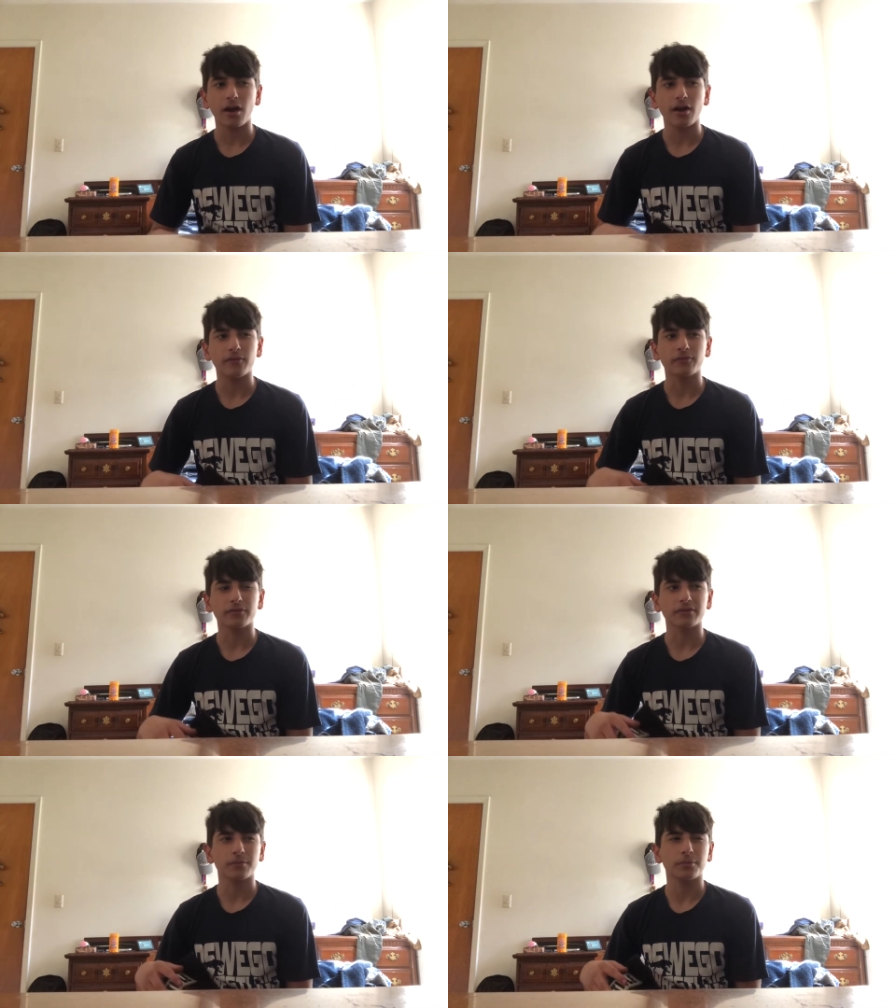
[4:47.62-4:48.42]
for
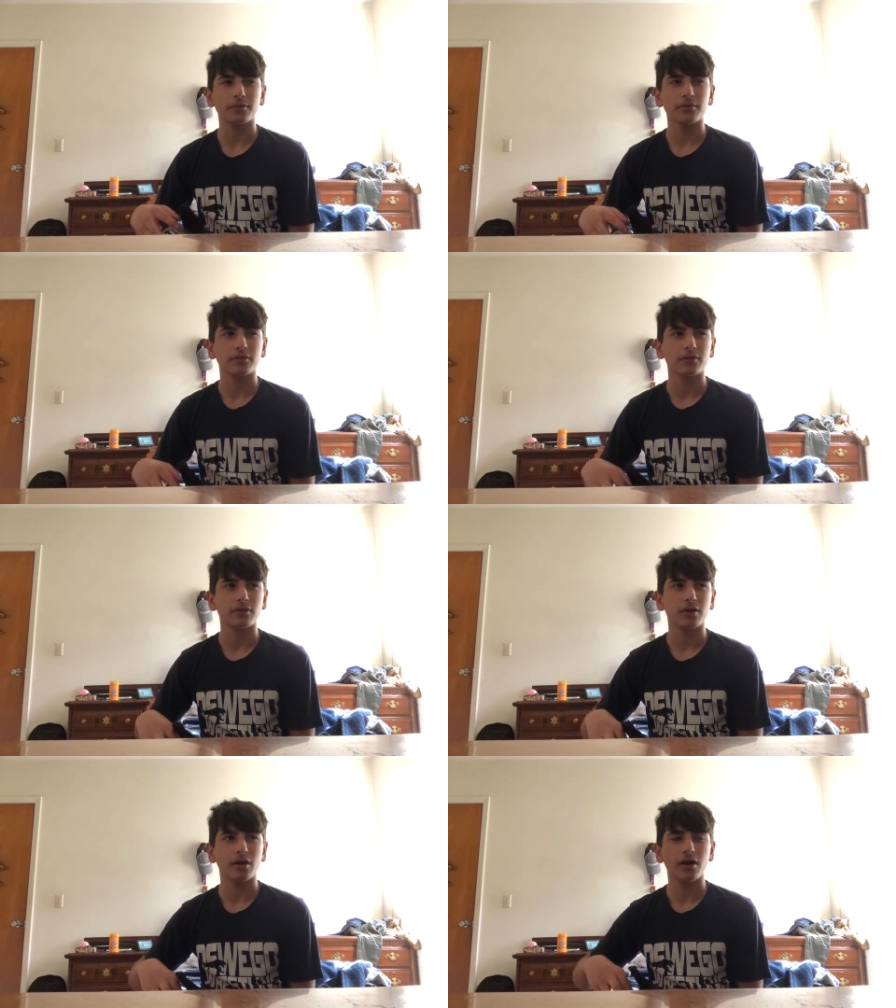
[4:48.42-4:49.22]
example,
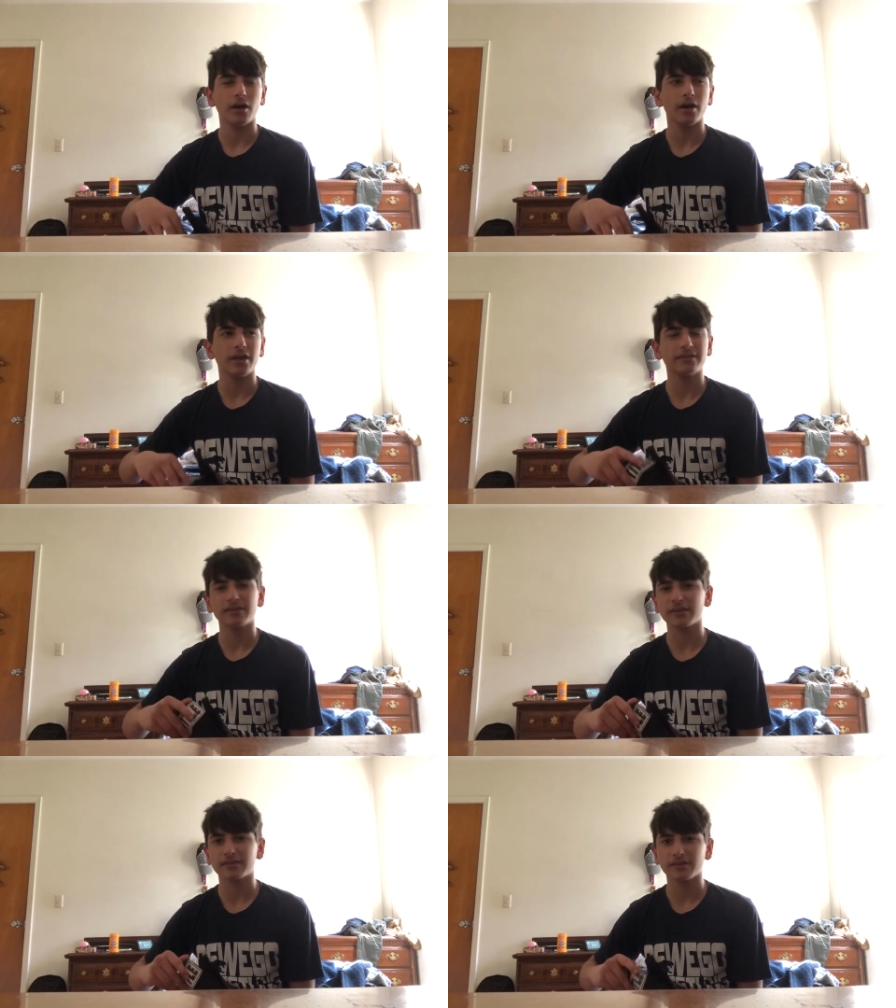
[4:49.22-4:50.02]

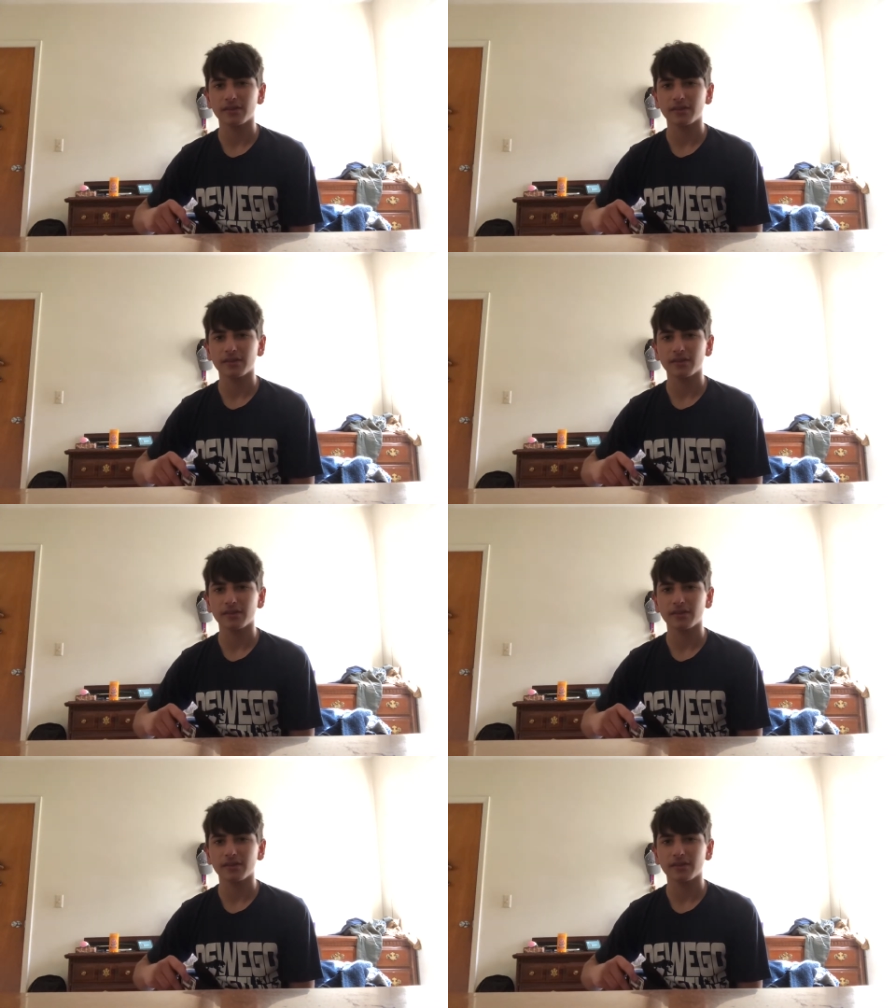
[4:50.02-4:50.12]
Asics.